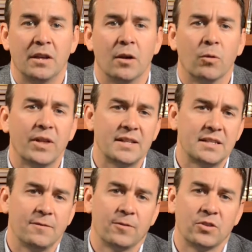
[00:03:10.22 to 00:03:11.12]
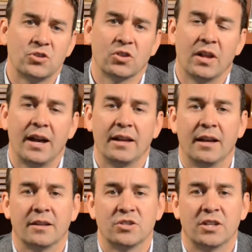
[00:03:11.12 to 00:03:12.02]
Well, that's it for the July
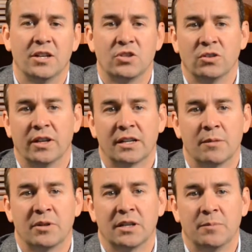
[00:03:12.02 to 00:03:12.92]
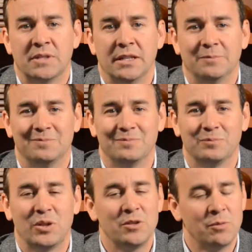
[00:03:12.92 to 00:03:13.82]
Educational Economic Update.
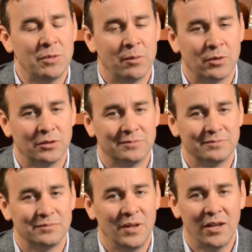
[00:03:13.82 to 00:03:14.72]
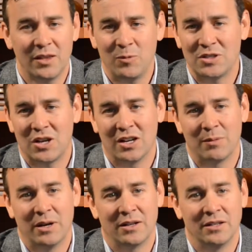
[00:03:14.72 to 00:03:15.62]
Please remember, nothing we talk
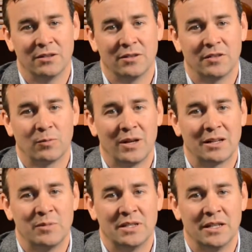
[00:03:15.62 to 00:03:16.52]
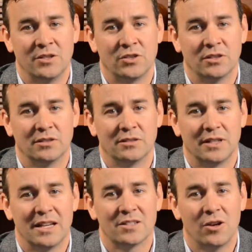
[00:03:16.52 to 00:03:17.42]
about here is a recommendation.
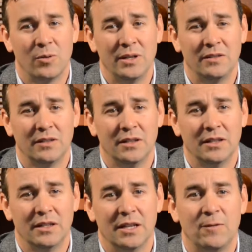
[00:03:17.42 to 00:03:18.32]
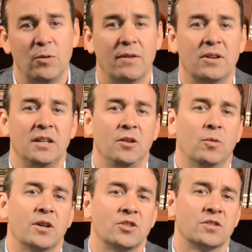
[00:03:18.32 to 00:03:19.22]
As always, if you have any
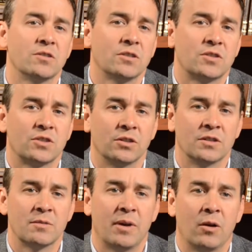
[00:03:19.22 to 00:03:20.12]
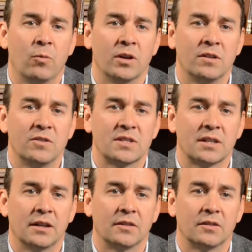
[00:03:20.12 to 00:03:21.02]
questions or concerns about what you've
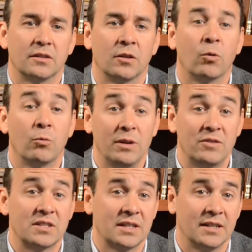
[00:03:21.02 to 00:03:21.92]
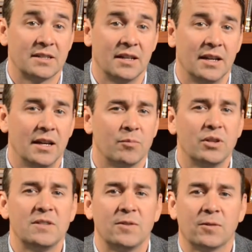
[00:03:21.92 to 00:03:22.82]
discussed or what we've discussed,
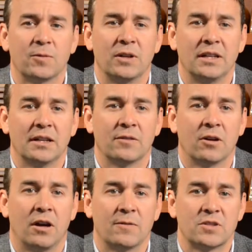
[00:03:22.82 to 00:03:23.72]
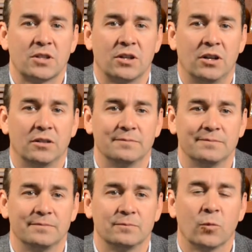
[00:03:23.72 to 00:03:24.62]
please feel free to give our office a call.
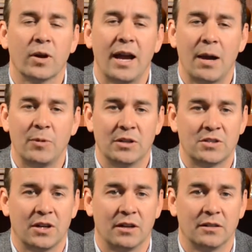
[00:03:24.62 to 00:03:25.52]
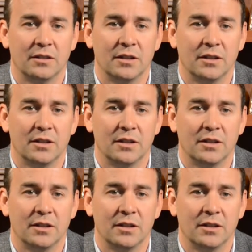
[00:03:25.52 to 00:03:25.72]
We're happy to talk.